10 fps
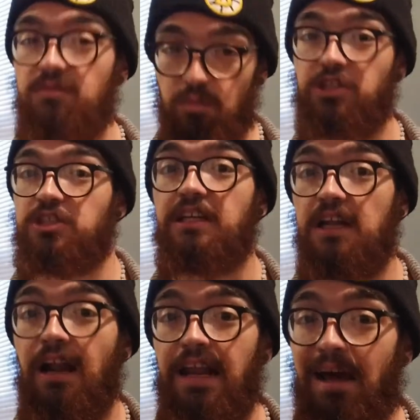which did
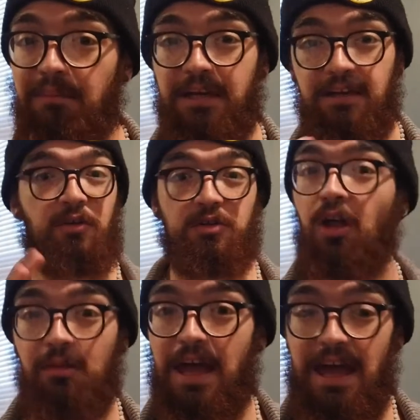not happen. It was
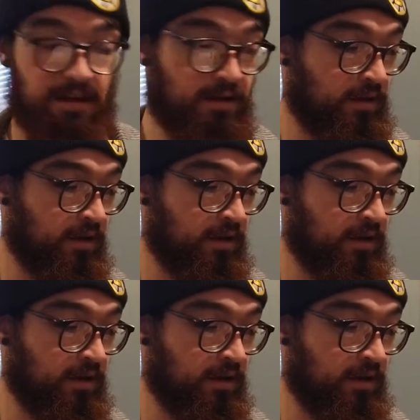all in my head.